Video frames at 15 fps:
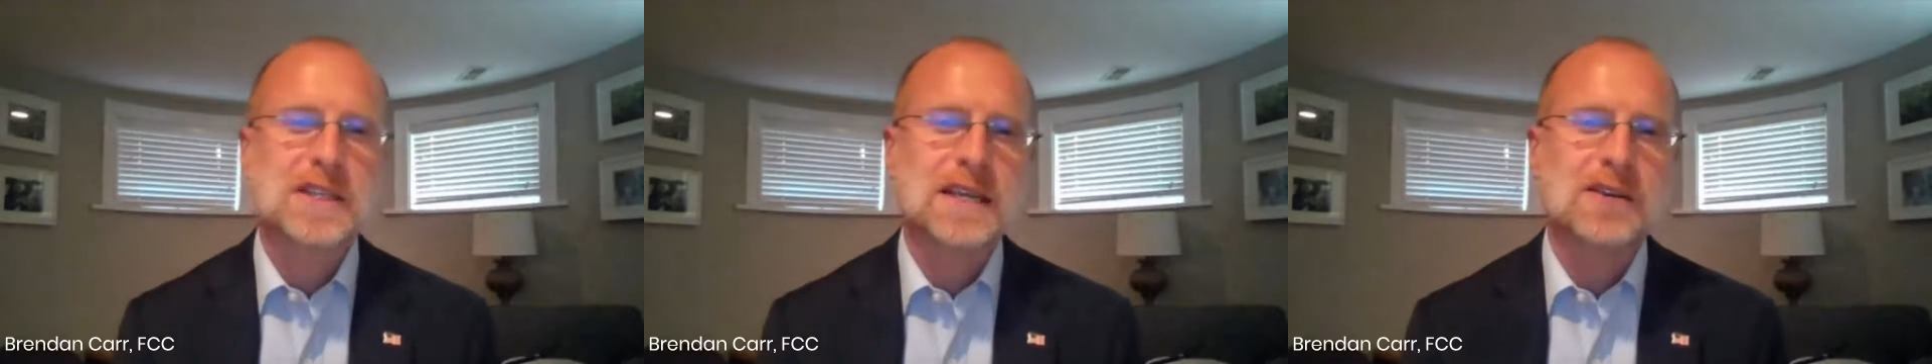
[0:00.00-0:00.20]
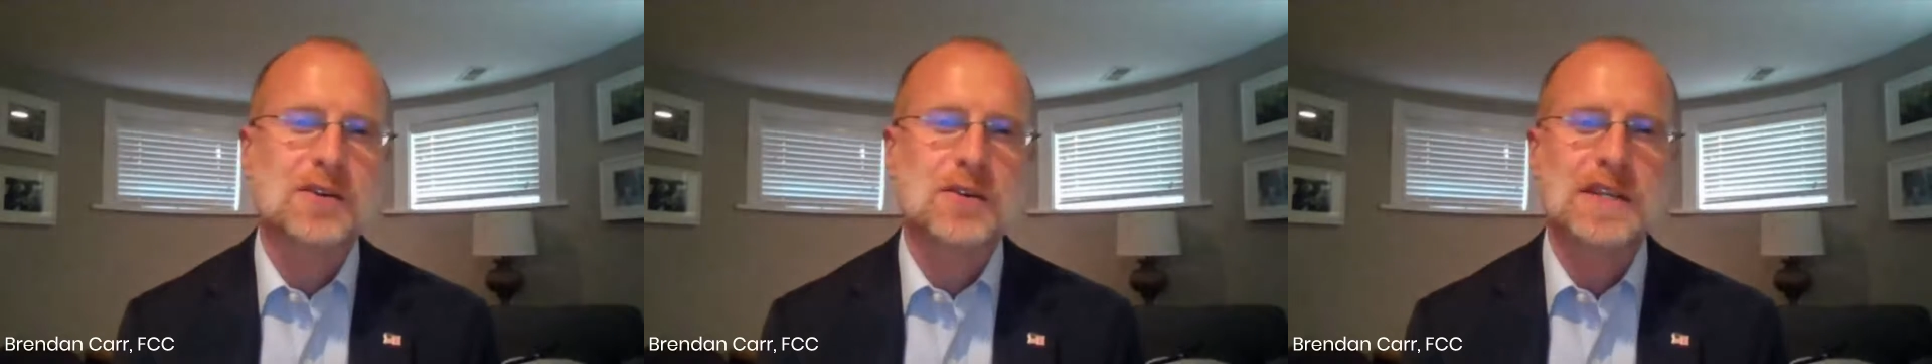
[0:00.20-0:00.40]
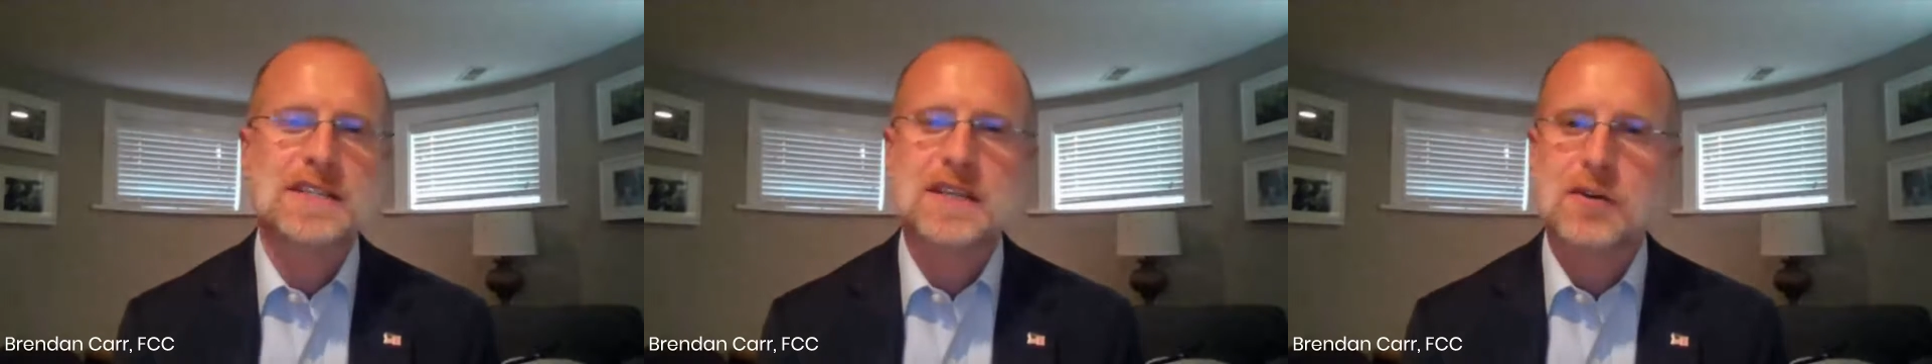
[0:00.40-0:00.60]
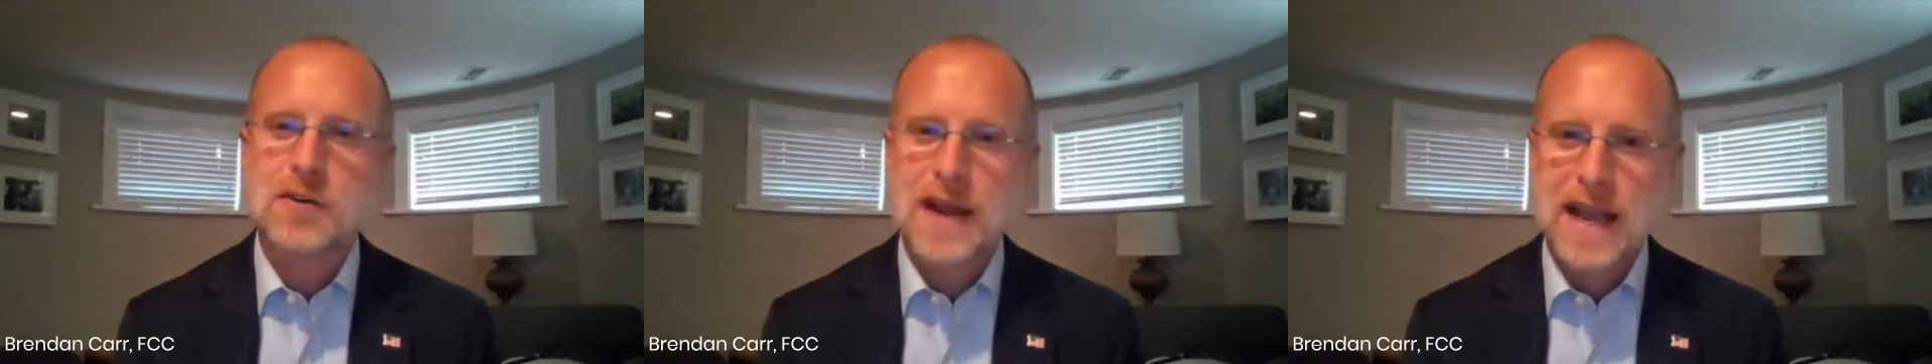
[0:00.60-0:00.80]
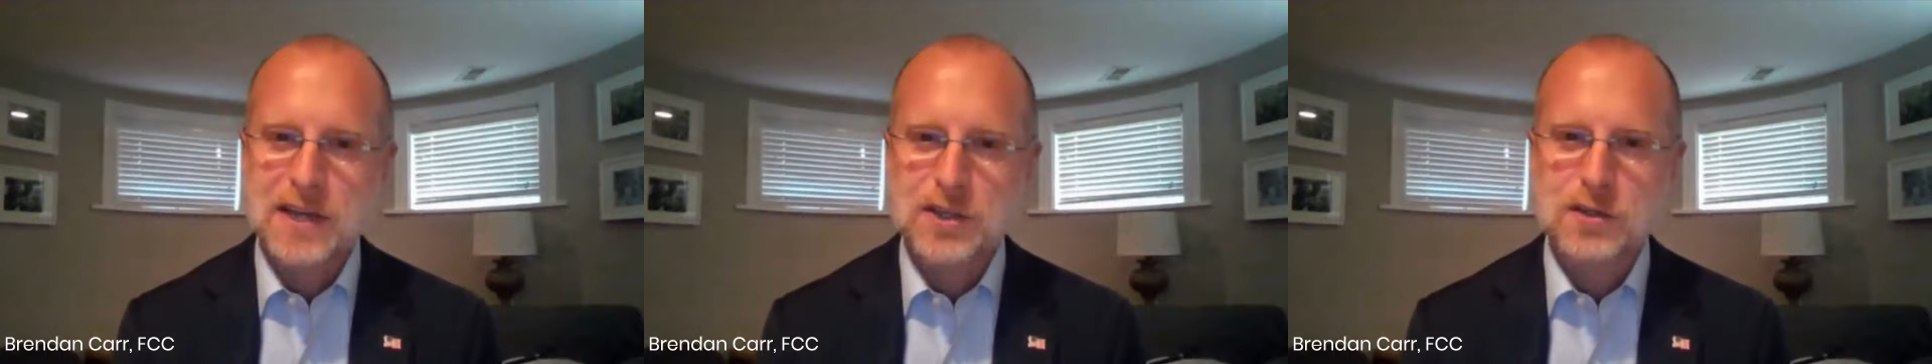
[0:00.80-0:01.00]
standard is
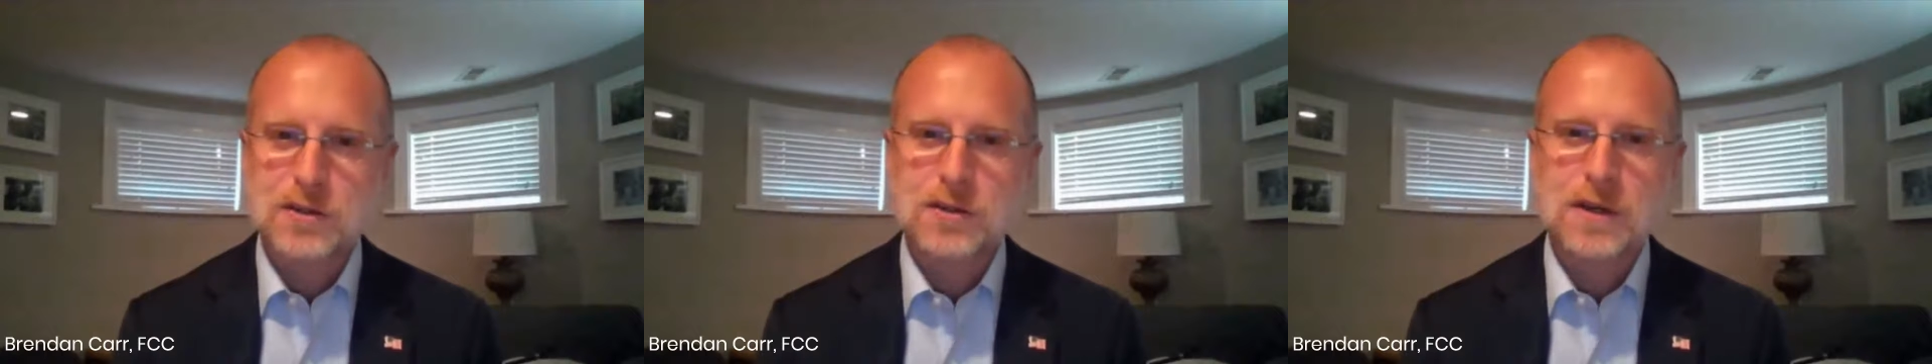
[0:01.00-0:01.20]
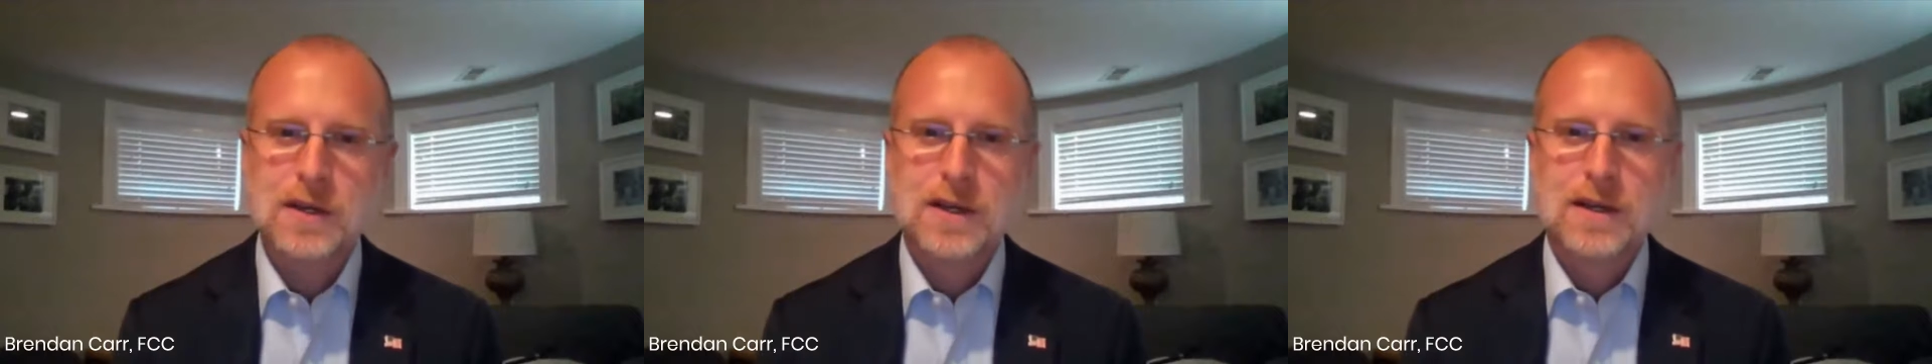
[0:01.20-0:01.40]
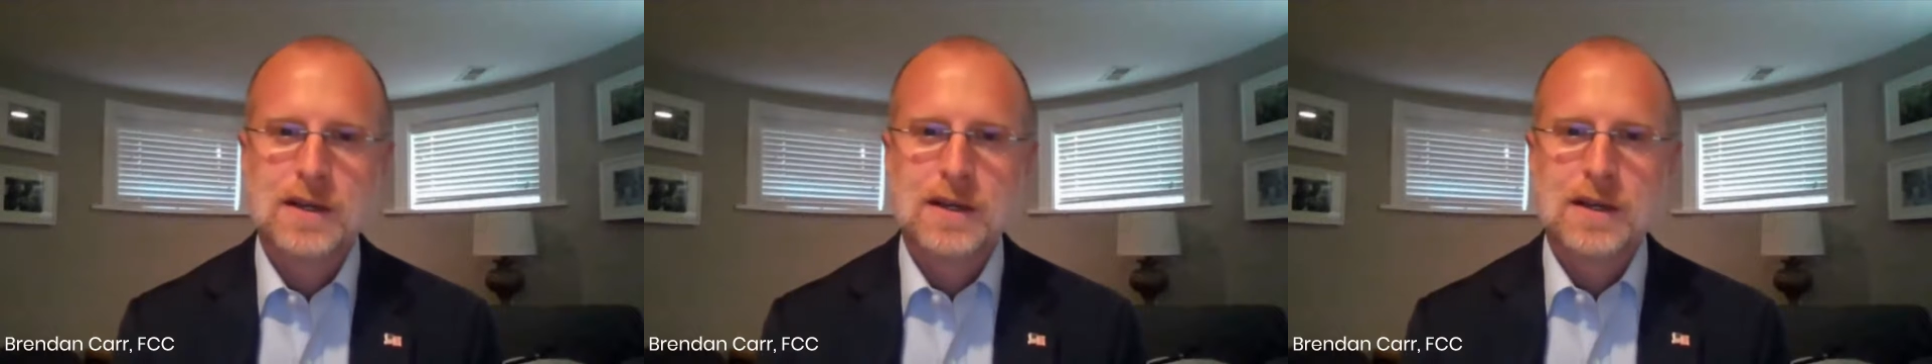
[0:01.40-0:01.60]
international,